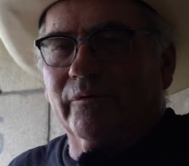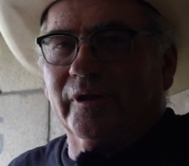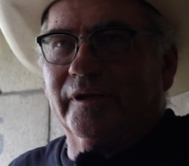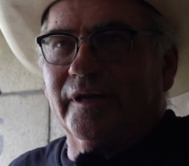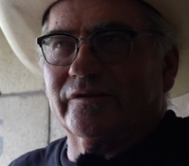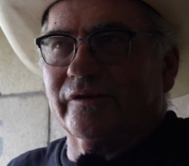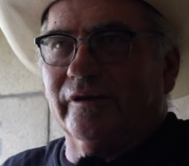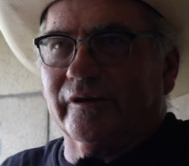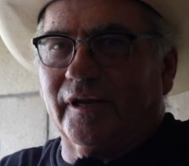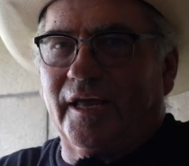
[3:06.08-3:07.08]
Well, it doesn't
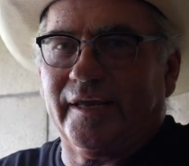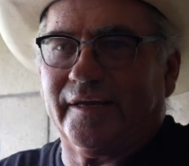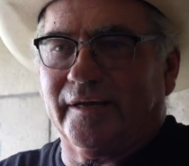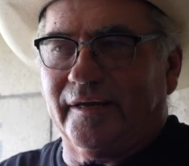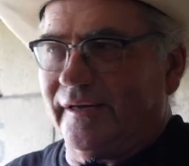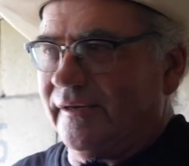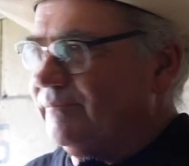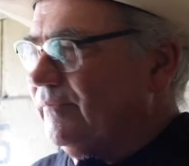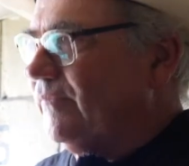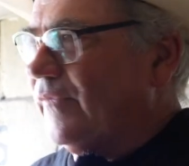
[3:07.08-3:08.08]
look like
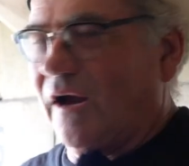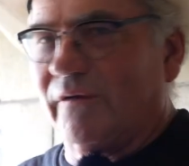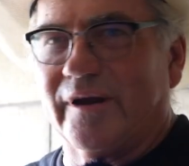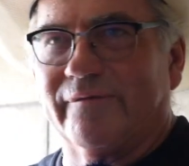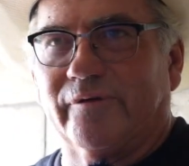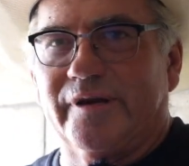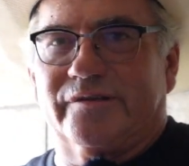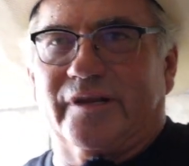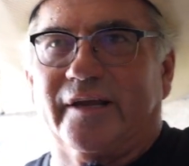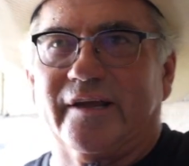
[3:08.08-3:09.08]
our referee
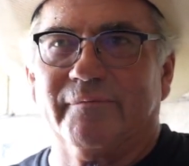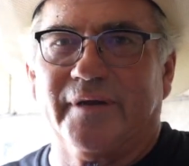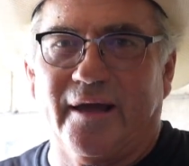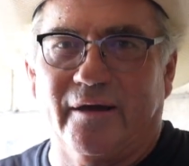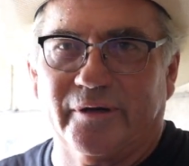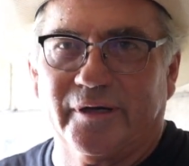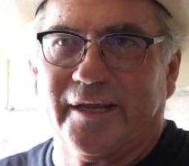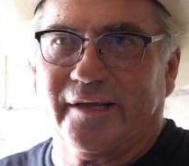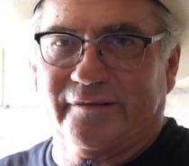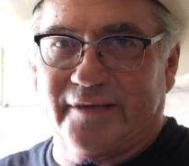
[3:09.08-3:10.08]
is going to come down and
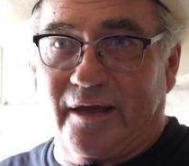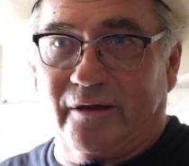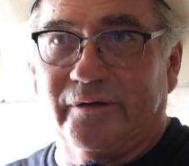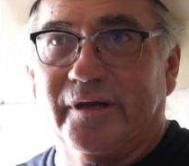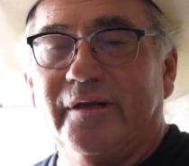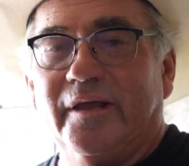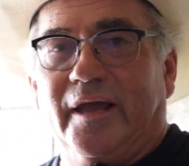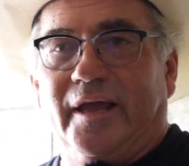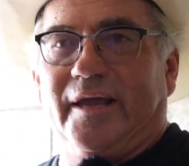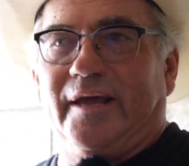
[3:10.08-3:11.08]
get us out.
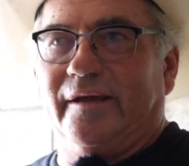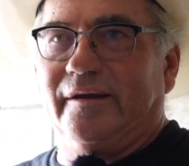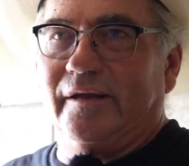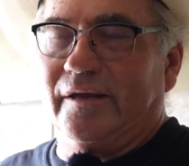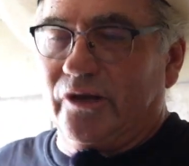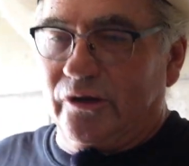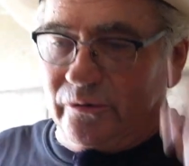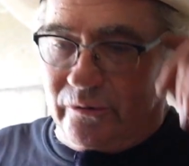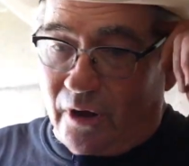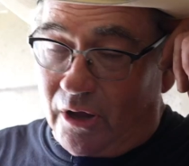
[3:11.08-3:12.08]
And
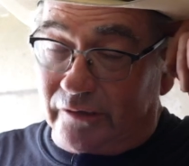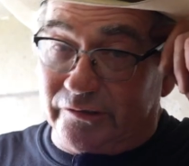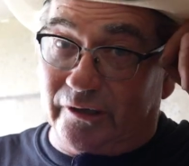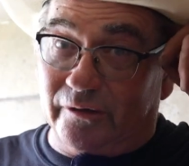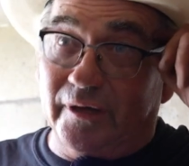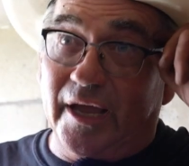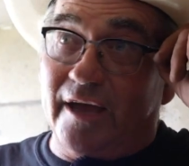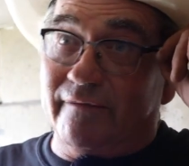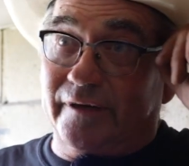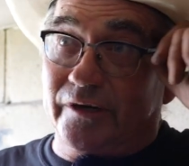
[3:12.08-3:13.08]
you also
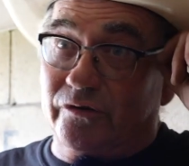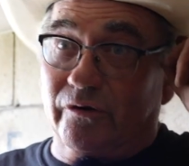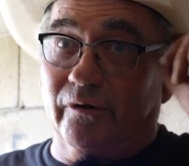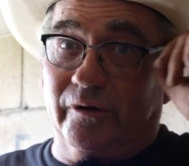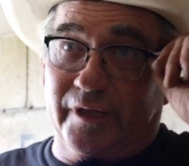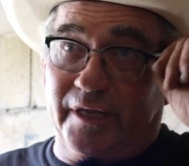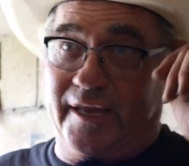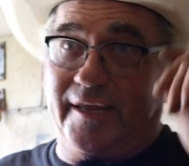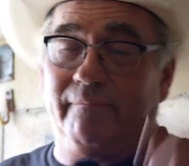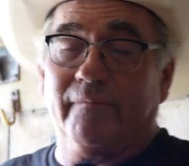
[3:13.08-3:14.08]
have control of the
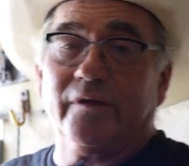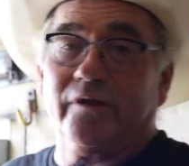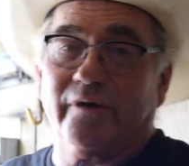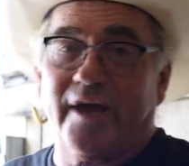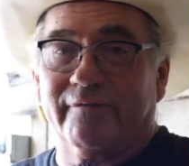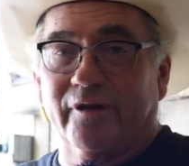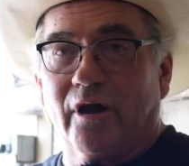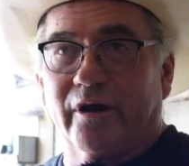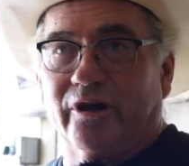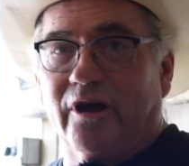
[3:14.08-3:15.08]
game. You have an
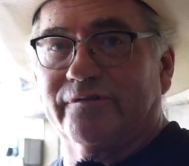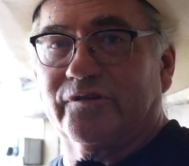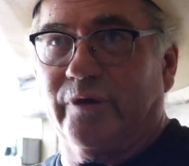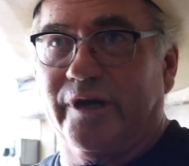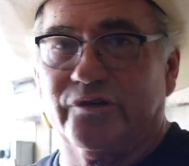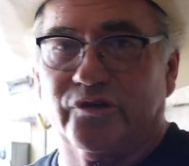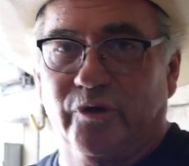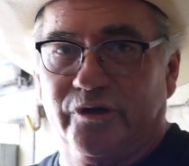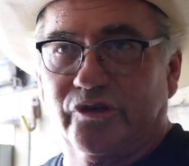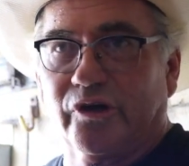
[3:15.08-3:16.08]
on and off switch
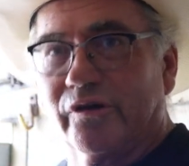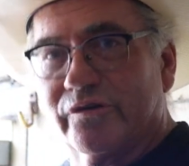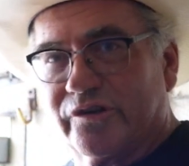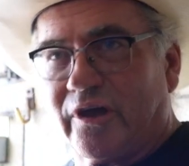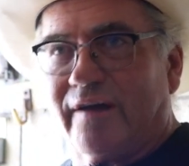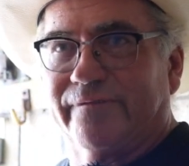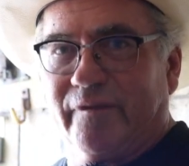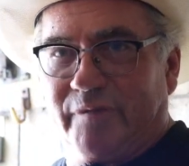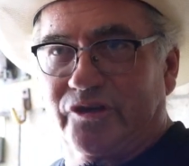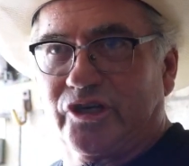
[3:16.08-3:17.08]
which turns off
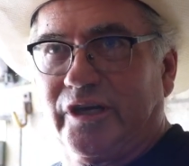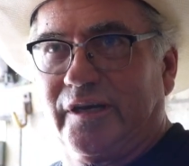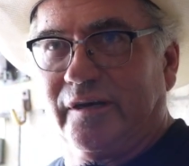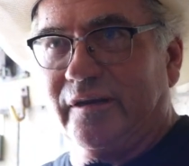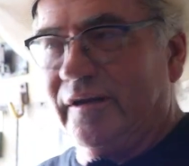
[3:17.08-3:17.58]
the machine.